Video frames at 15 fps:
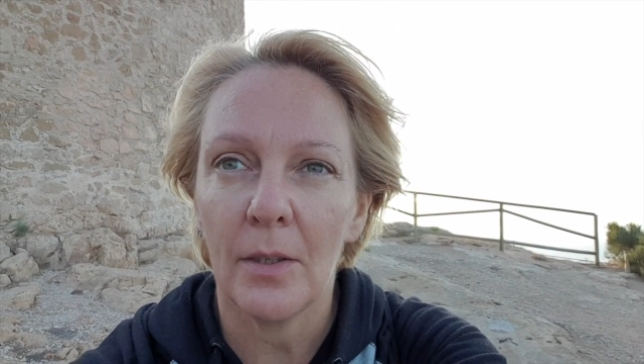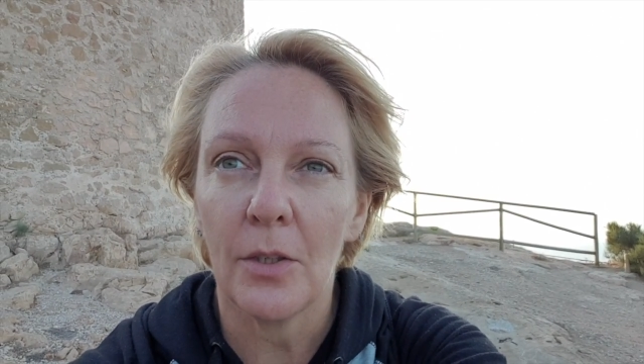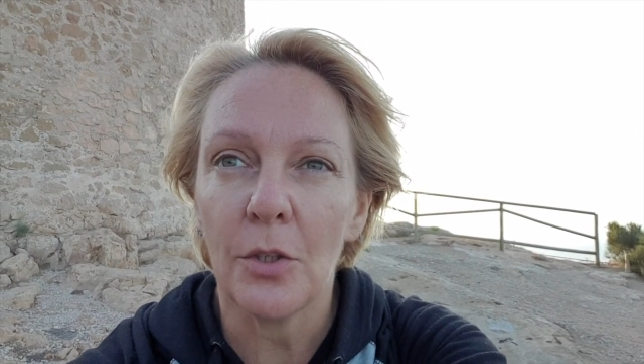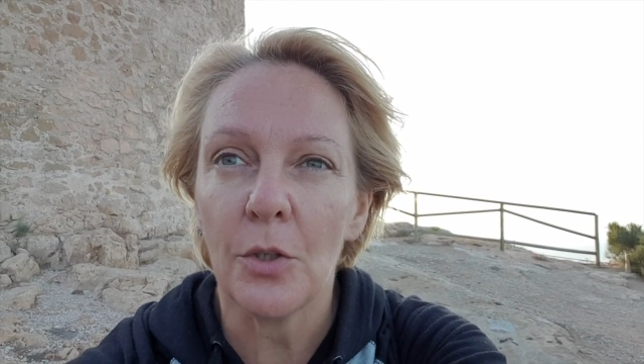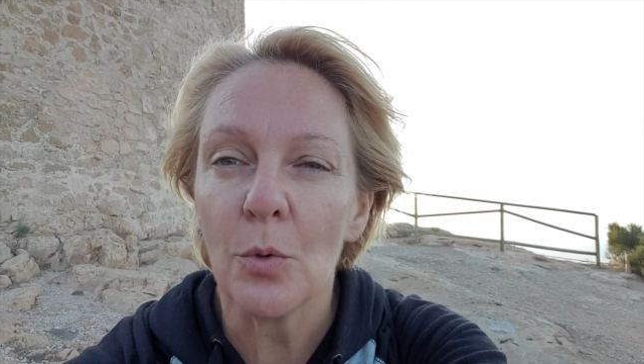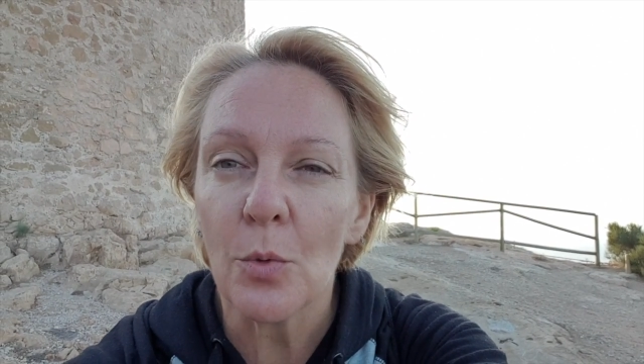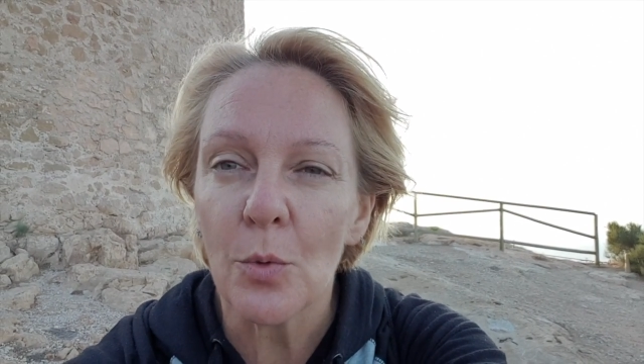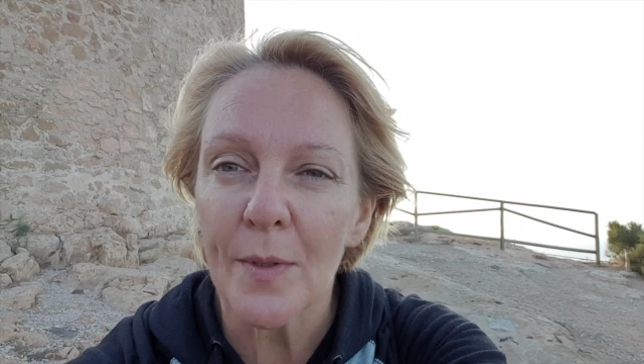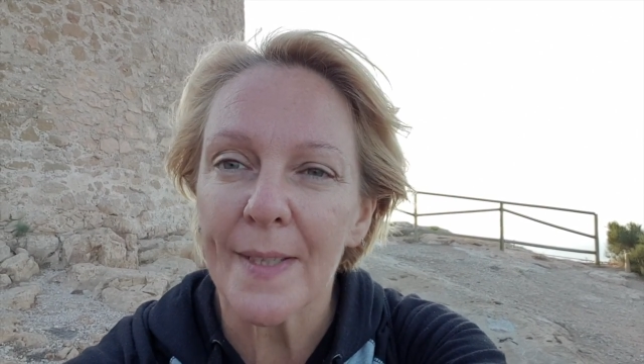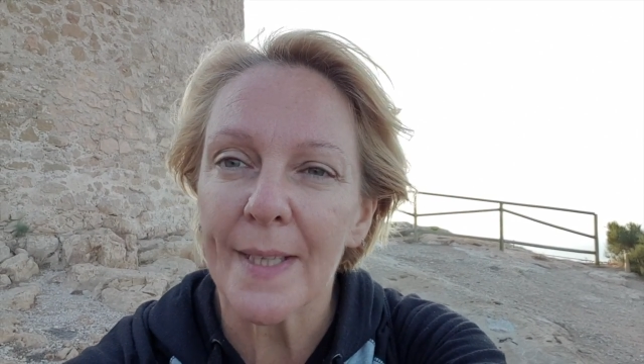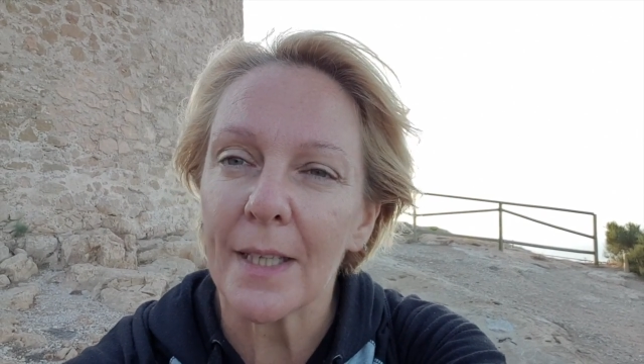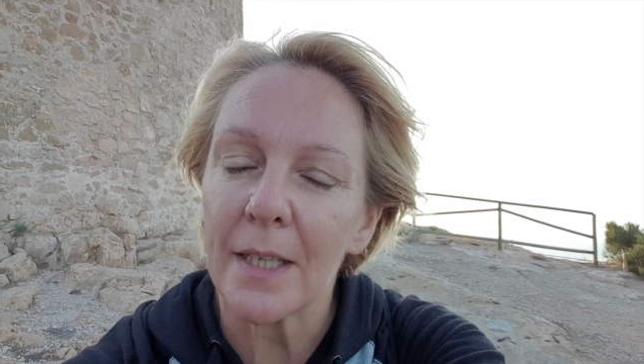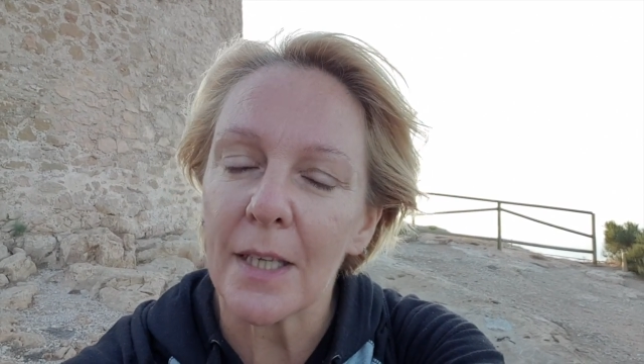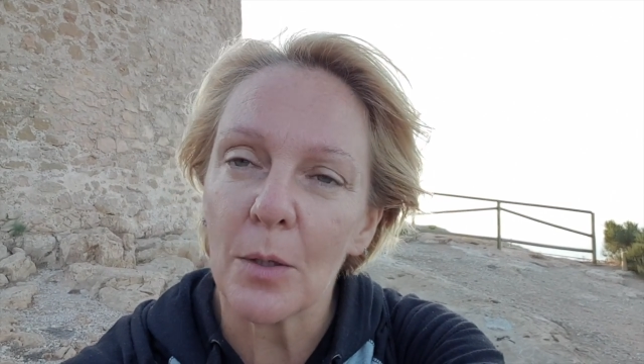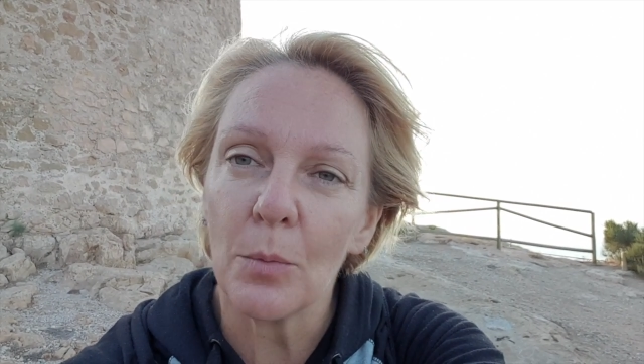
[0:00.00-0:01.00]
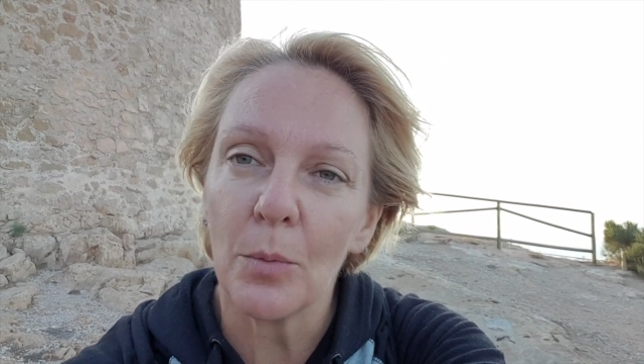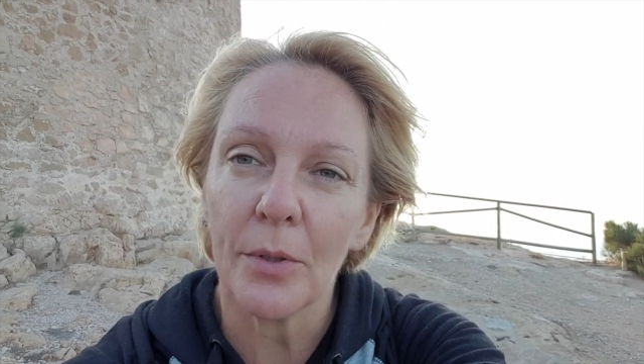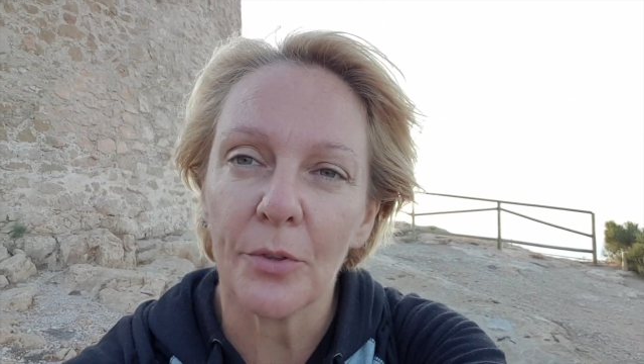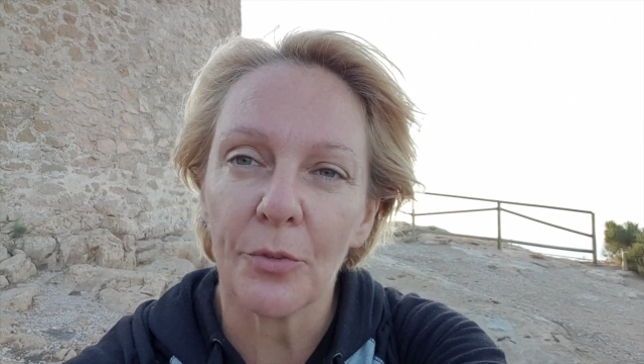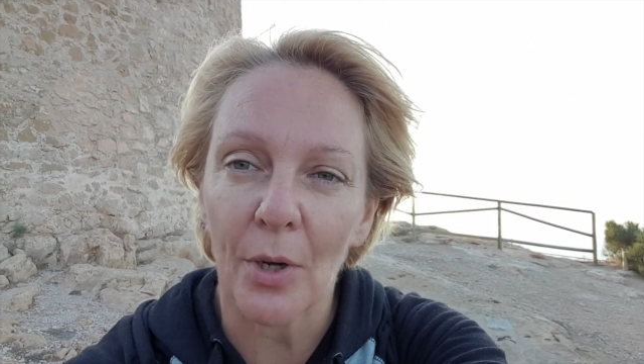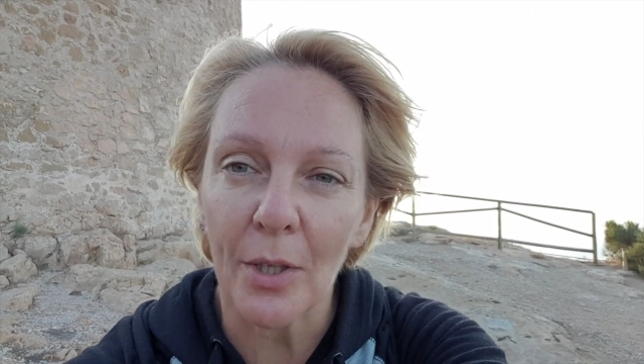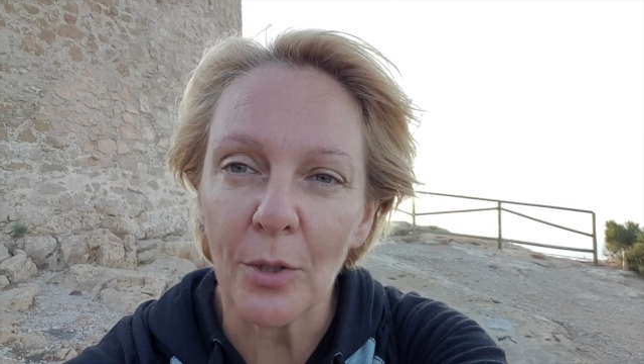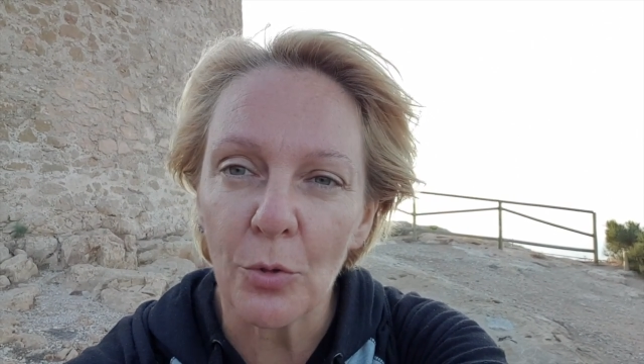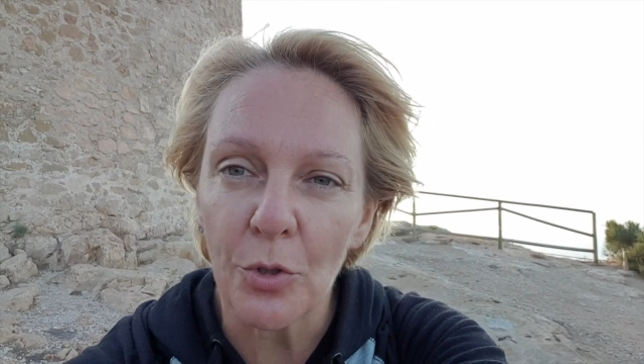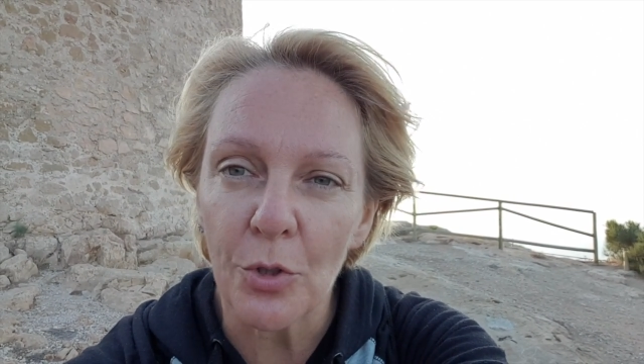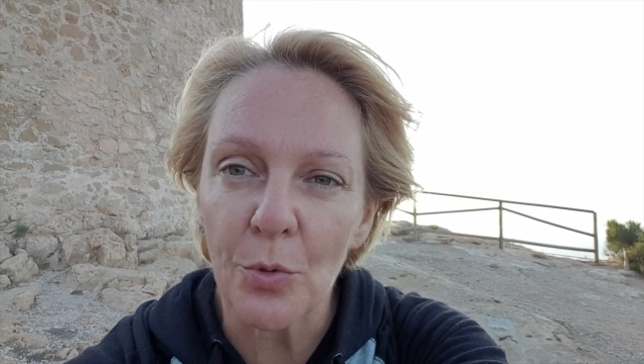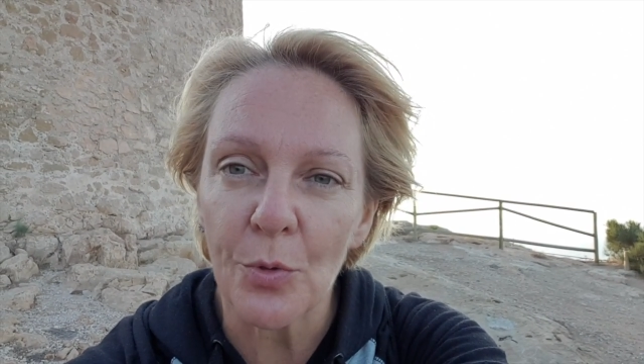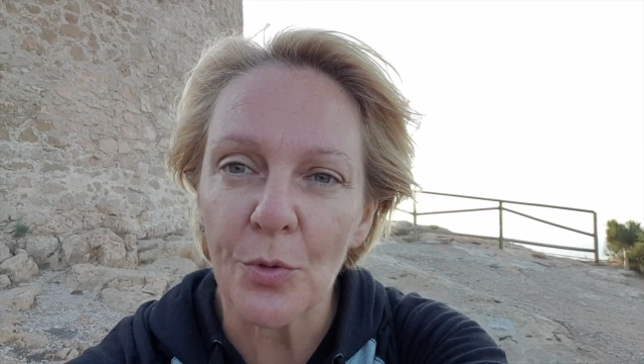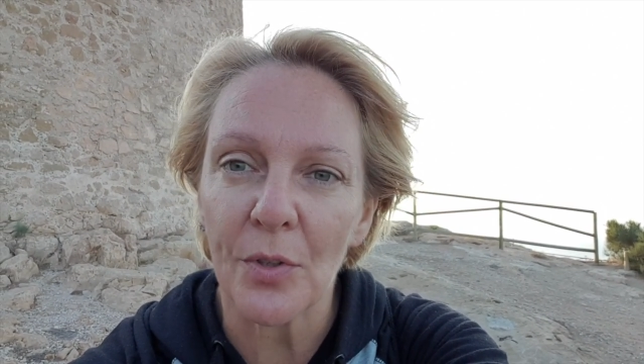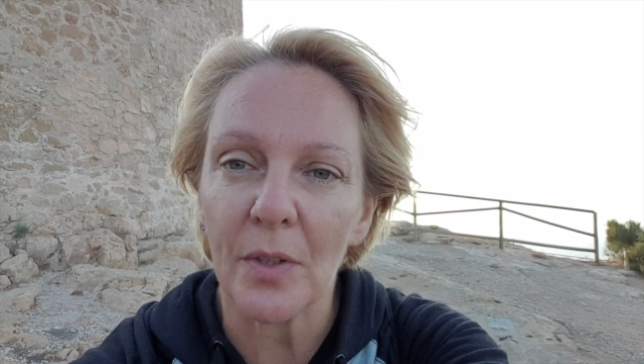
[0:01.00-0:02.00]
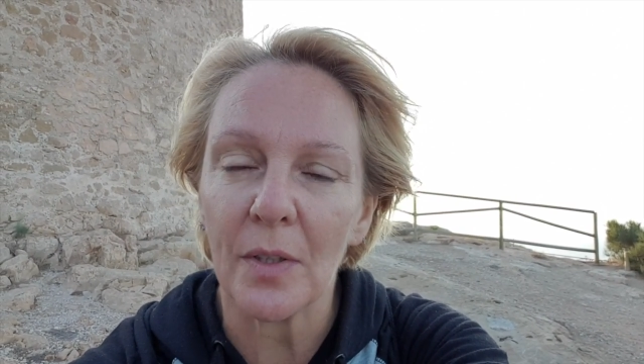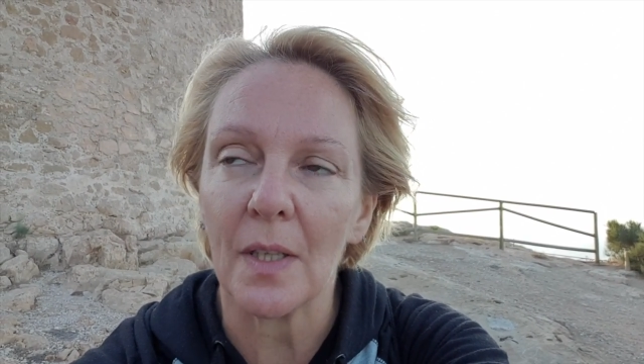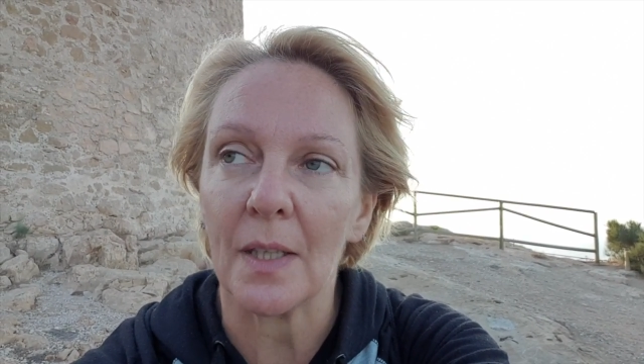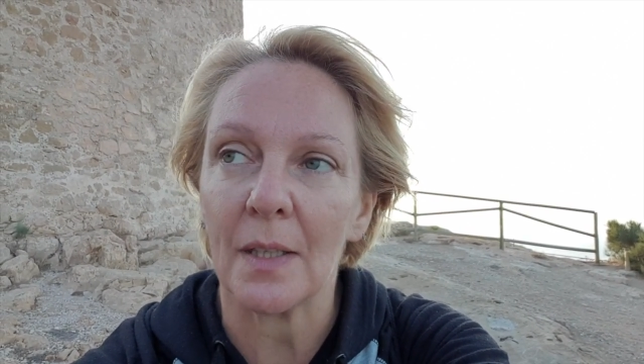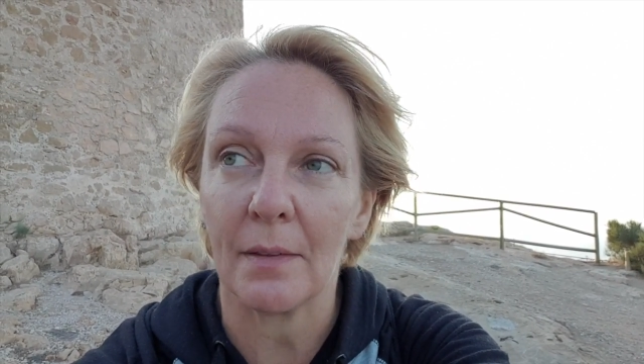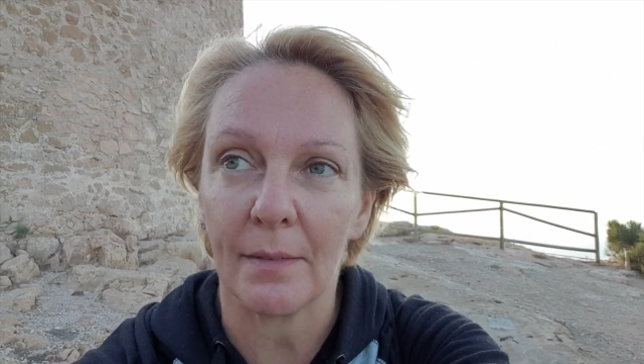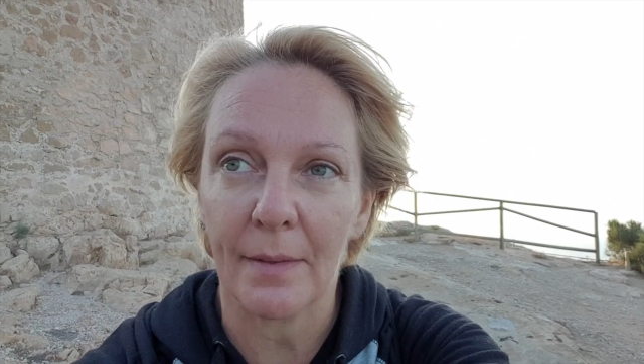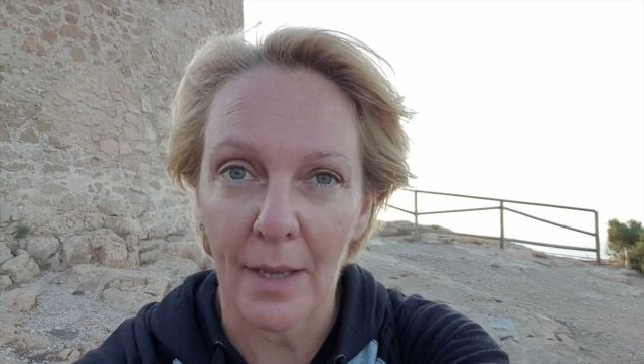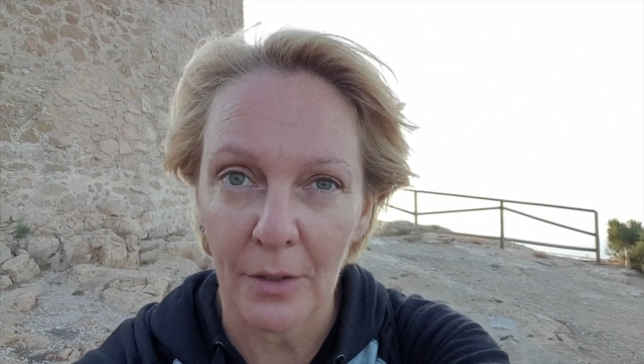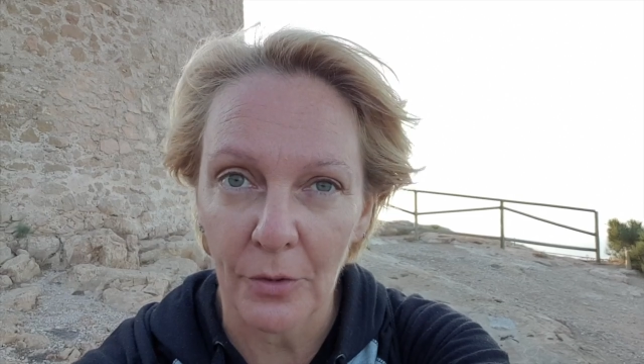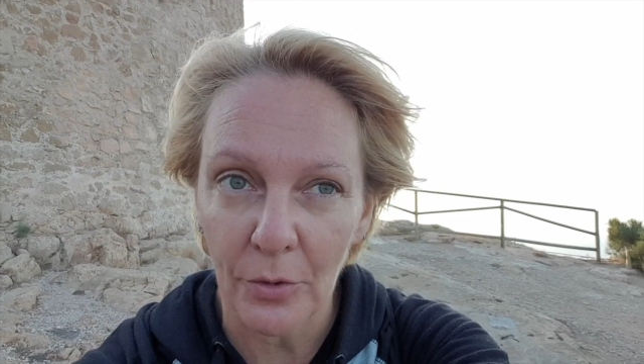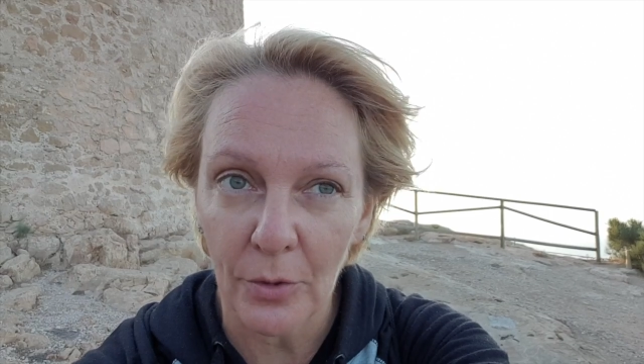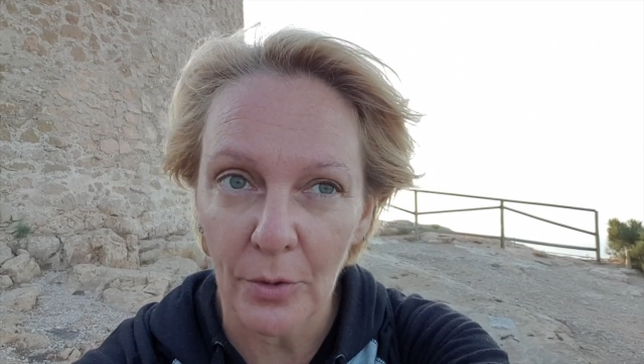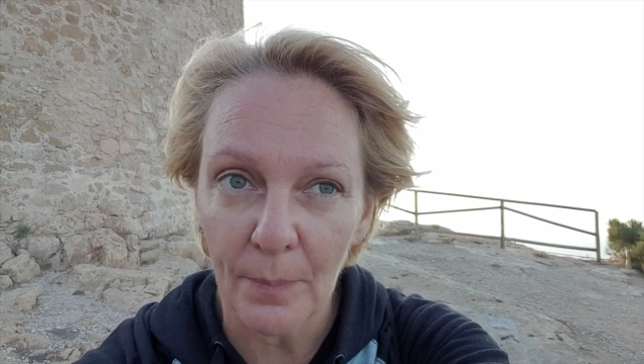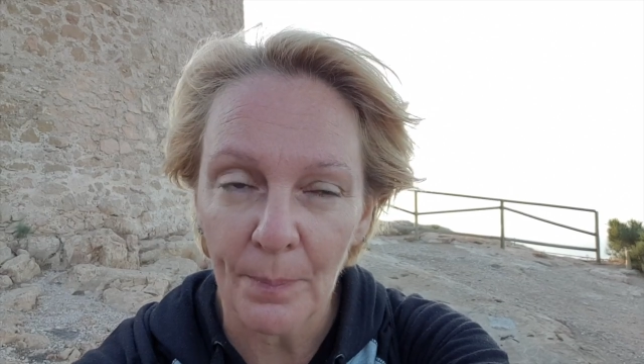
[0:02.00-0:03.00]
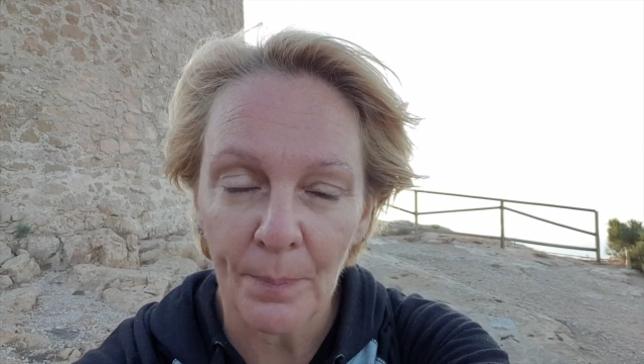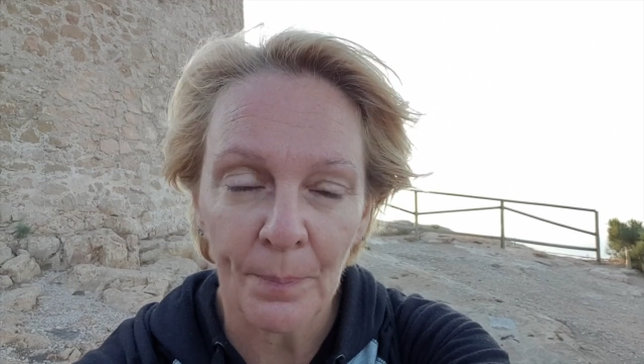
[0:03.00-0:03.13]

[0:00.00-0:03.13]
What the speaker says: use the keyword, try to use it in the title.